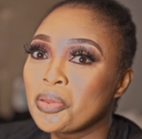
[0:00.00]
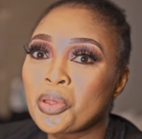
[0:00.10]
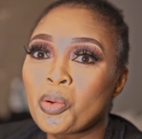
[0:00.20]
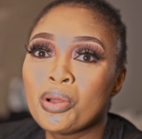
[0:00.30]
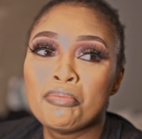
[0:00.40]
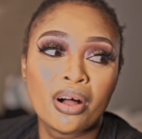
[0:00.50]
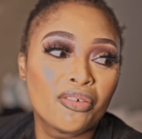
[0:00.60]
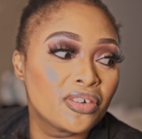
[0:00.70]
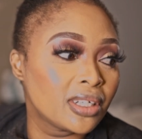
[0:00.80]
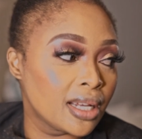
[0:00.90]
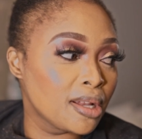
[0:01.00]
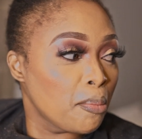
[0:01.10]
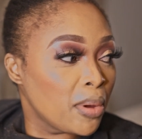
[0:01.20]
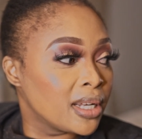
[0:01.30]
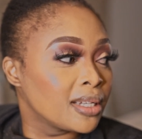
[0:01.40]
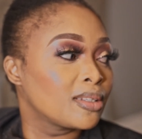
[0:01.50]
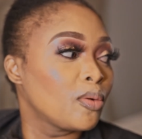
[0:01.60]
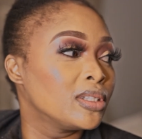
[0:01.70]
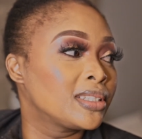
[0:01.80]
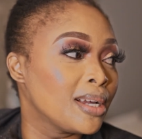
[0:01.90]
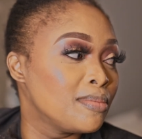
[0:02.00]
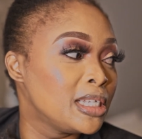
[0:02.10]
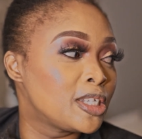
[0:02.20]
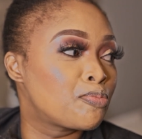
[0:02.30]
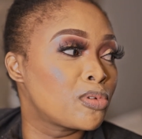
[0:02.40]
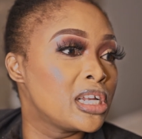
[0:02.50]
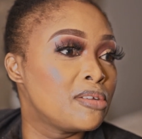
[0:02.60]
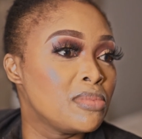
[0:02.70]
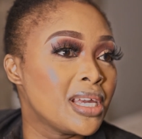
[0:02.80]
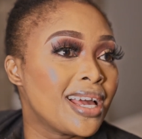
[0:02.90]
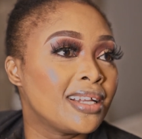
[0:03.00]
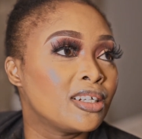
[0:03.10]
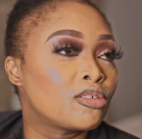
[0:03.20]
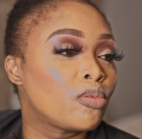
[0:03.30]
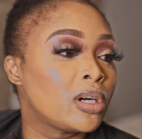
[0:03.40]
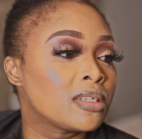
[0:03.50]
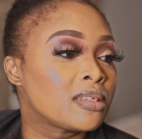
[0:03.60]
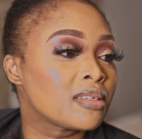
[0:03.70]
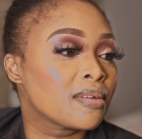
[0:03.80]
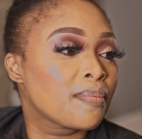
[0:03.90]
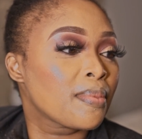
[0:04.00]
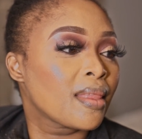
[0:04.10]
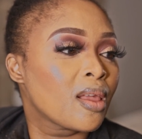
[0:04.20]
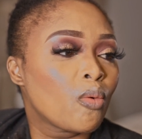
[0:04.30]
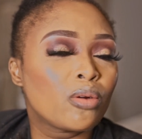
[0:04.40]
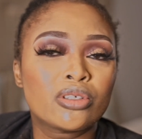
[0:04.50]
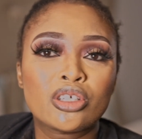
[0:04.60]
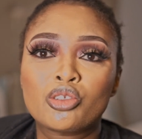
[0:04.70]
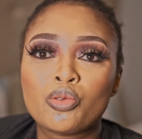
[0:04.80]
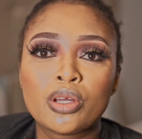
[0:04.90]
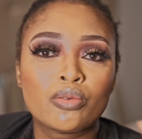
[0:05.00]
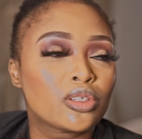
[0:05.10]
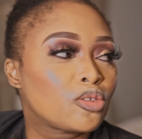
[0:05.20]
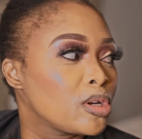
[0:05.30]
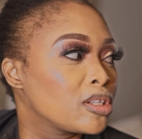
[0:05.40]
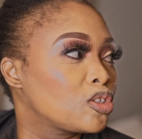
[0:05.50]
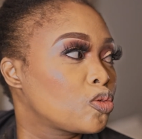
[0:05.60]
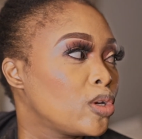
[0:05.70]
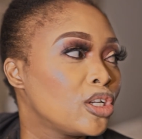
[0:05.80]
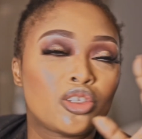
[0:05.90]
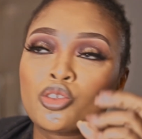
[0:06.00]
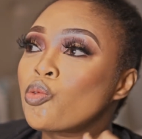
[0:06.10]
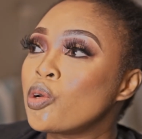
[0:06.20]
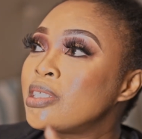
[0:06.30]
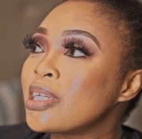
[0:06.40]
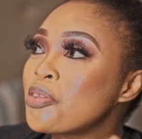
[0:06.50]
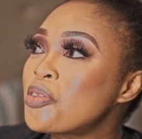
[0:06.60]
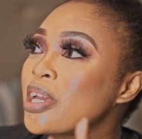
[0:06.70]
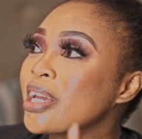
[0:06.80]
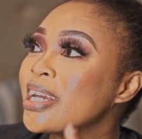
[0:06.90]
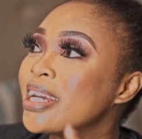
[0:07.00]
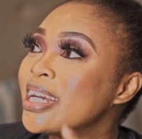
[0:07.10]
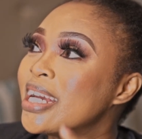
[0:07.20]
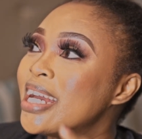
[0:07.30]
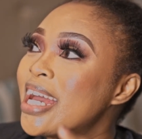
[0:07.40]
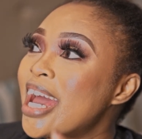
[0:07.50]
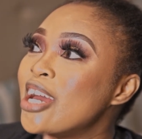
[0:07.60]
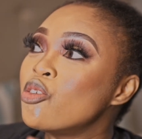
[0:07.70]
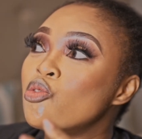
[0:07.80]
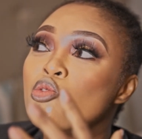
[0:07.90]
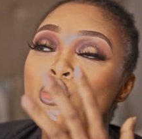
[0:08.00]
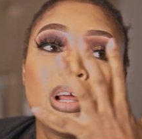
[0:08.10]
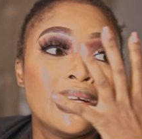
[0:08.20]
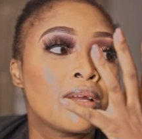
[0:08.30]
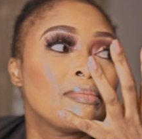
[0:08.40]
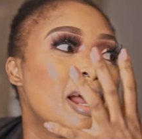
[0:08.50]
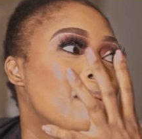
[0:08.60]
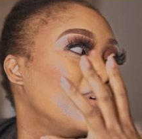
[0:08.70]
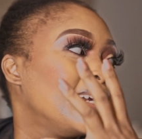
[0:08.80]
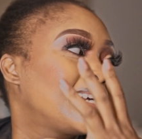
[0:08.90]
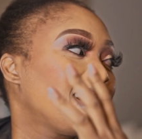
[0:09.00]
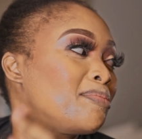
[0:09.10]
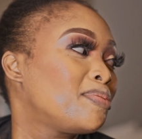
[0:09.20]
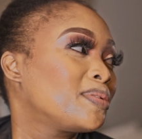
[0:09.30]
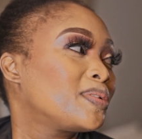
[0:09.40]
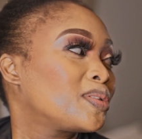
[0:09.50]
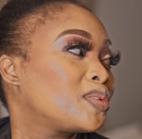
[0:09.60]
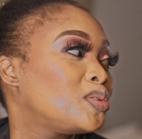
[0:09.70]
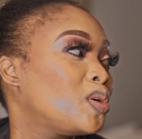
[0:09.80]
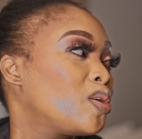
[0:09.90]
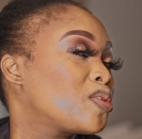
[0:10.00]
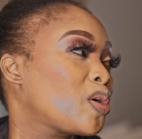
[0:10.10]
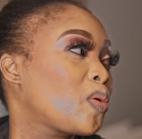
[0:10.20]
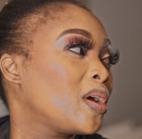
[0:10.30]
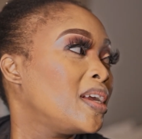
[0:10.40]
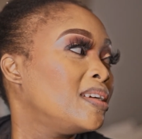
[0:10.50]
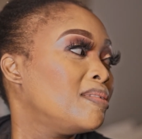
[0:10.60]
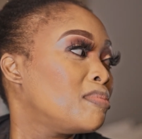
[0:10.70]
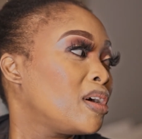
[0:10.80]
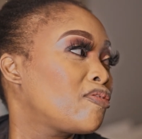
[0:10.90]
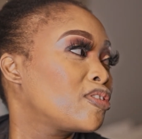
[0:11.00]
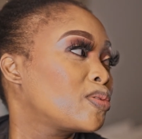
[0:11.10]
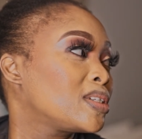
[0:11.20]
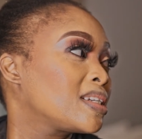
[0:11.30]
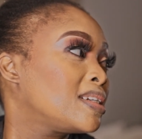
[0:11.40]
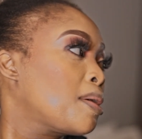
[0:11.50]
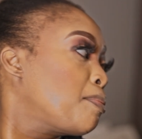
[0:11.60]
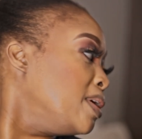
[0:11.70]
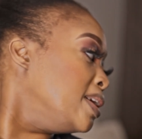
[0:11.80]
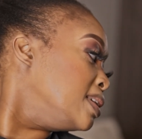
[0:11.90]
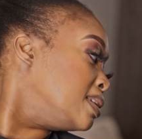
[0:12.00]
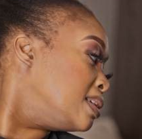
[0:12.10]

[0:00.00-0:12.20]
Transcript: The way Melford had her panic the one time he sprayed me and it was what was it doing? It was doing this weird squirting thing. Yeah, for, and for, ruining for my makeup. Yo, the way Melford was in a panic.